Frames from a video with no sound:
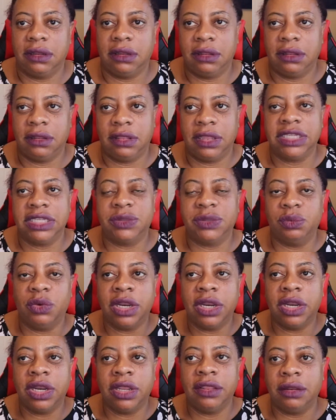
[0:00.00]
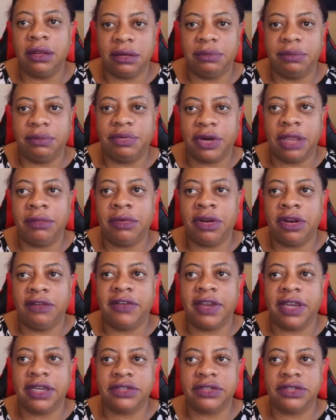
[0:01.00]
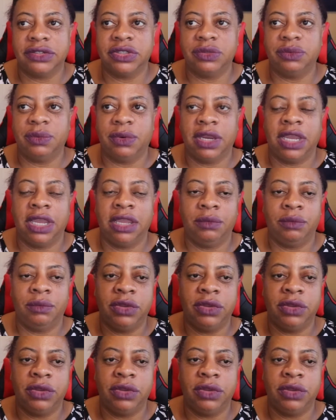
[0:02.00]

that's one of the primary factors why